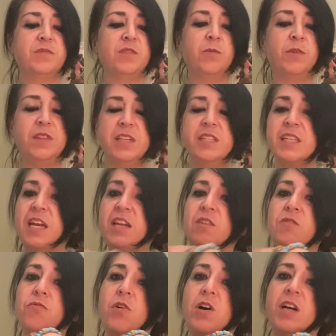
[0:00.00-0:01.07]
With this Eight
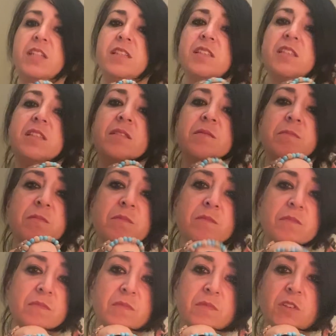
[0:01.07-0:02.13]
of Wands,
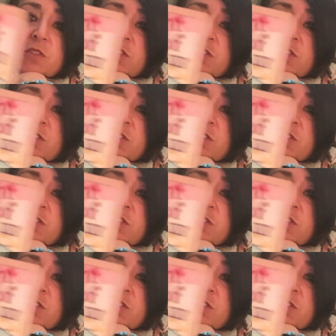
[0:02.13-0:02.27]
you